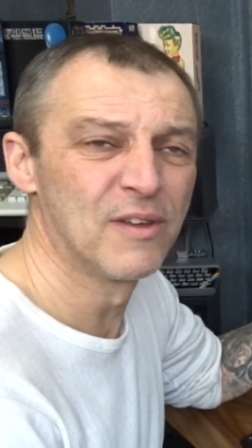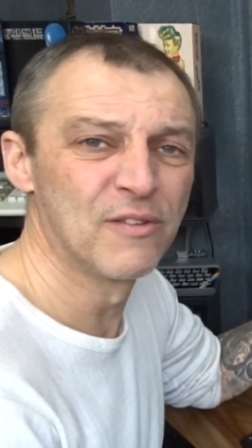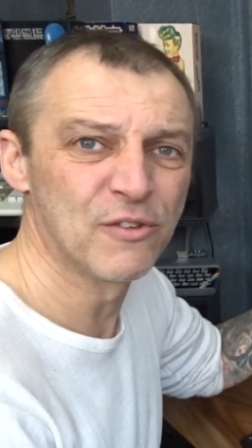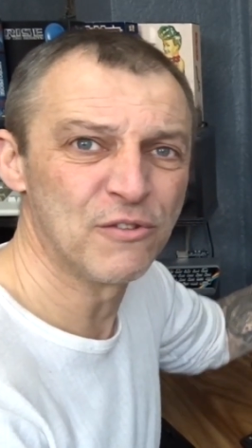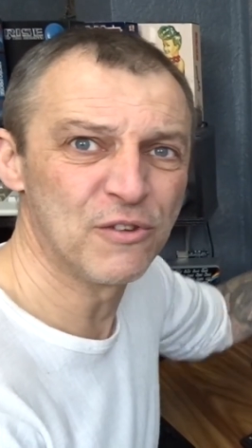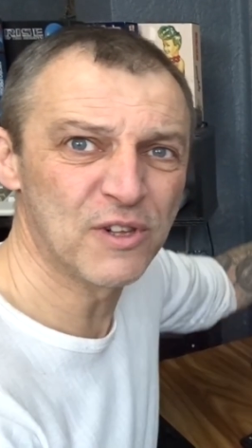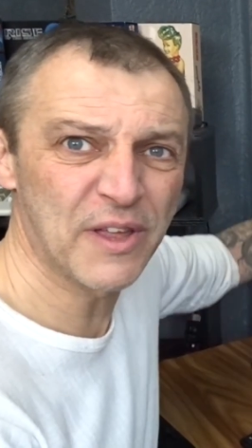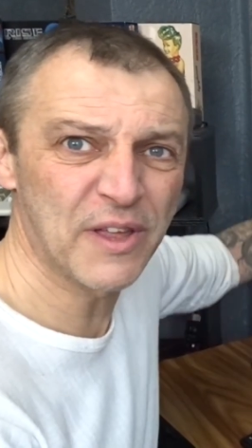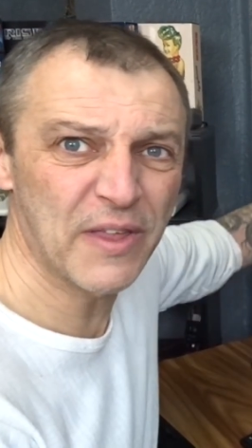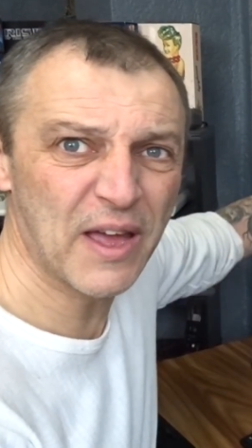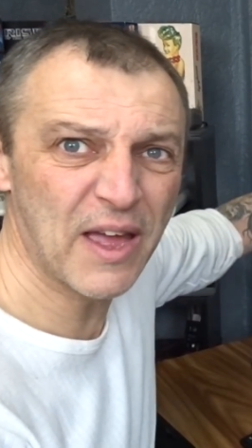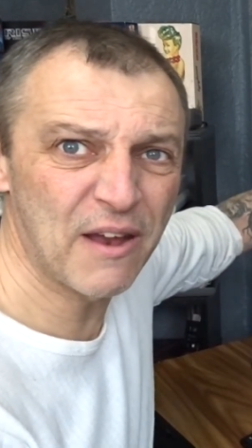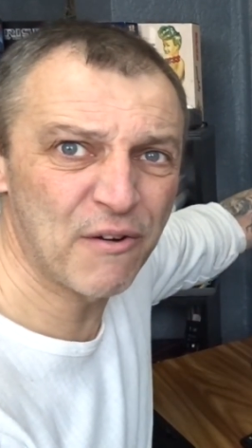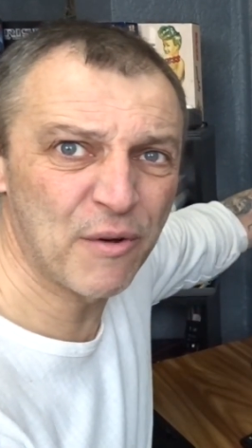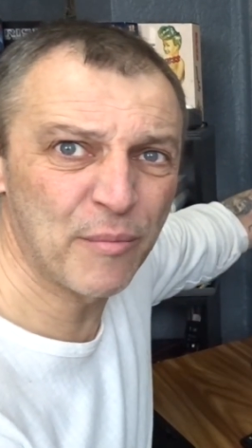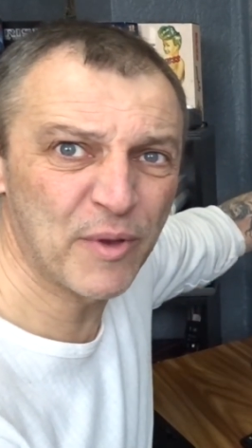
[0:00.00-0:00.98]
So you'll get that
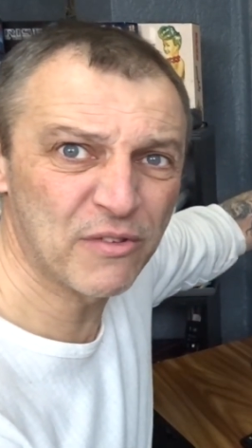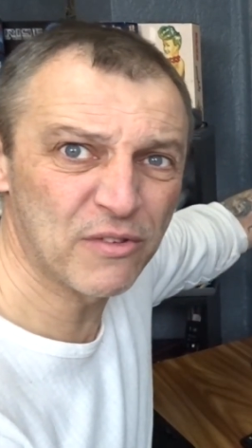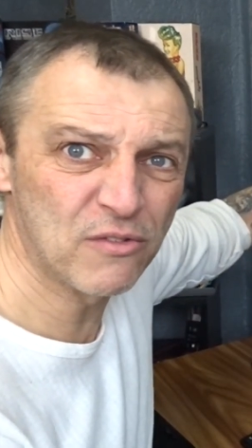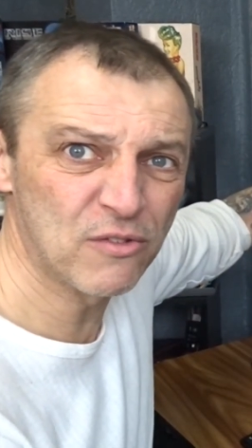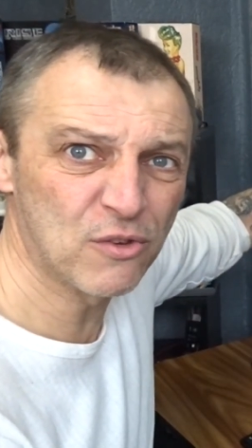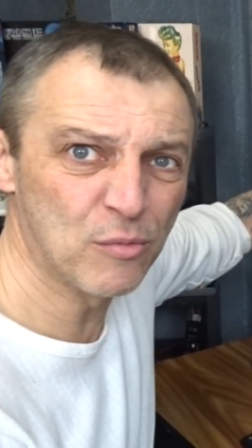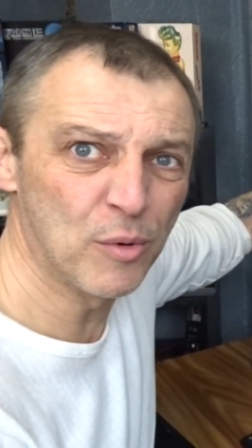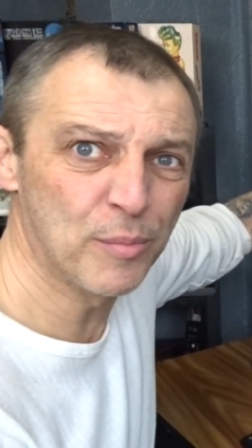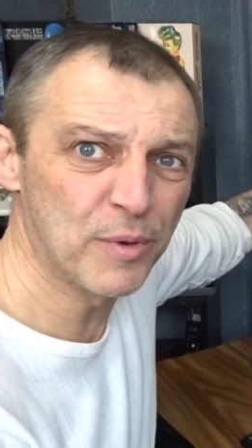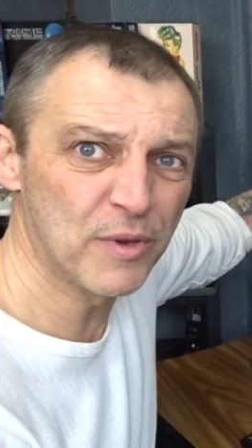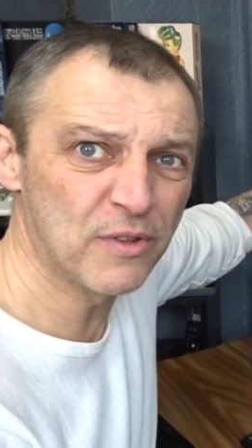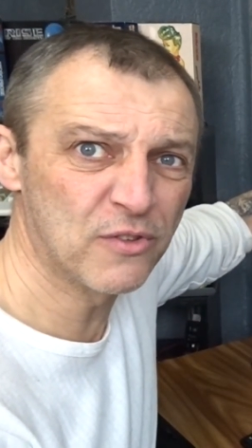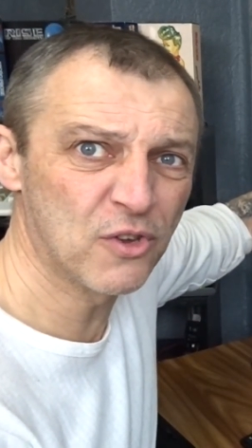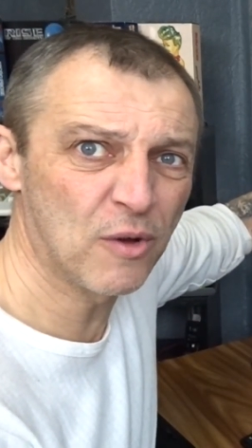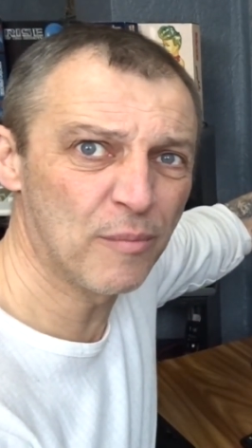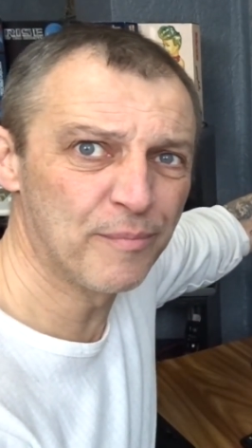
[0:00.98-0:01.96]
error message come up at the
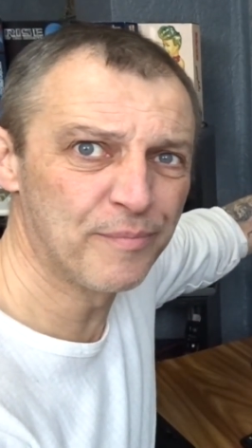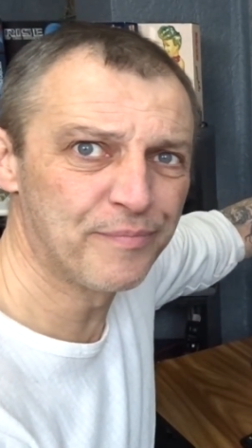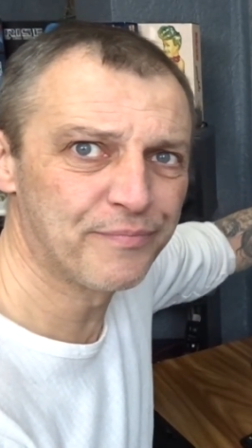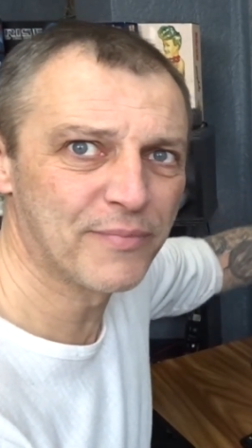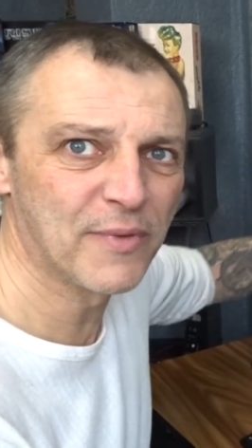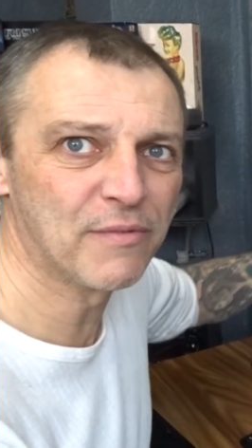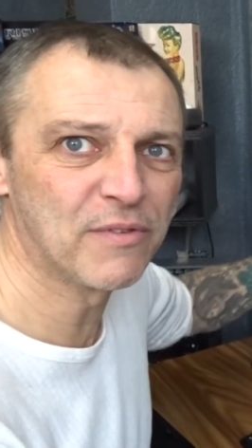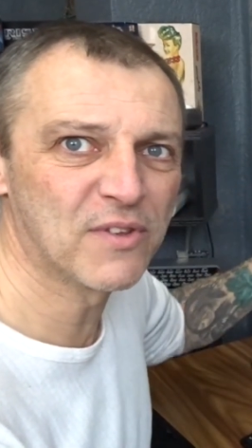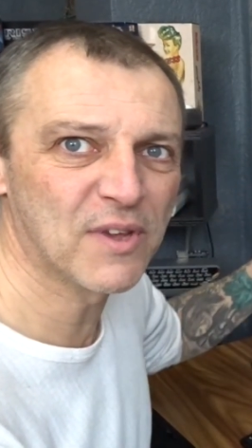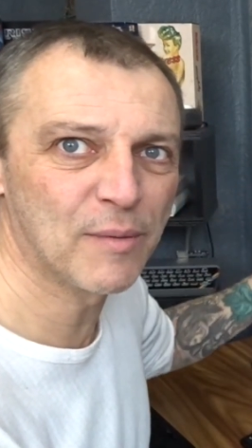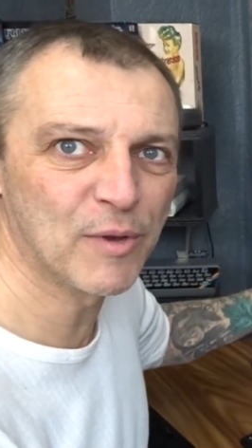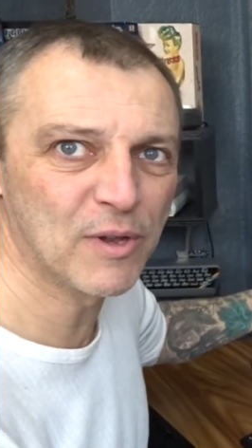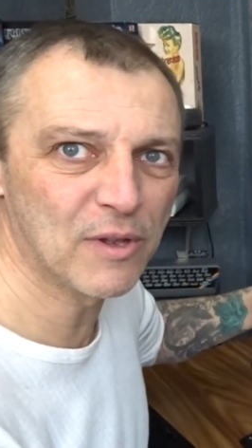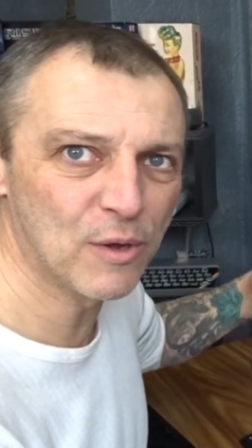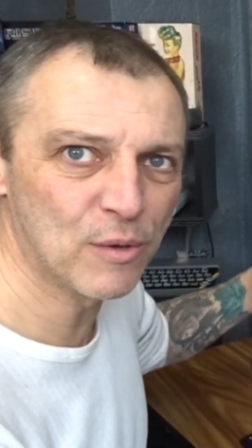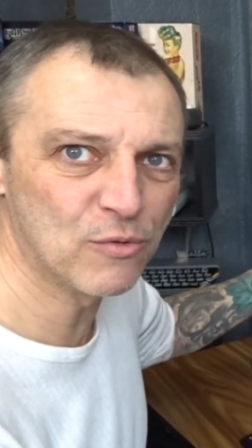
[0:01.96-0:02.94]
top every time
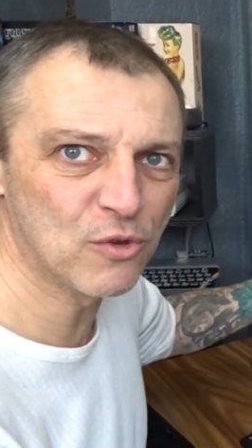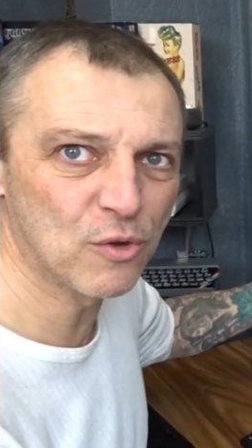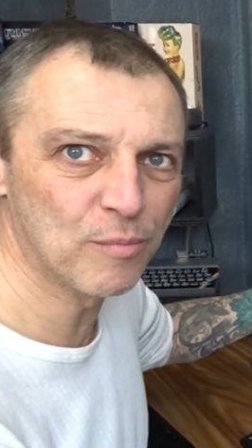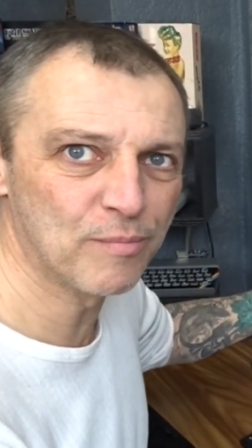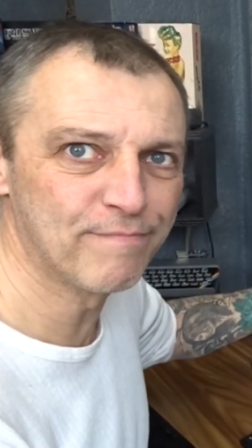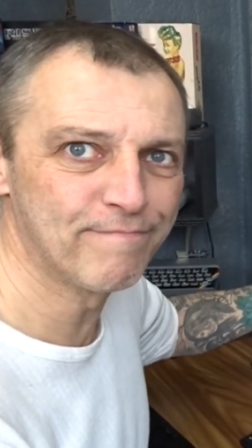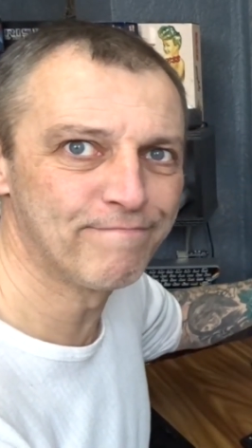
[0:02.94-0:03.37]
it loads up.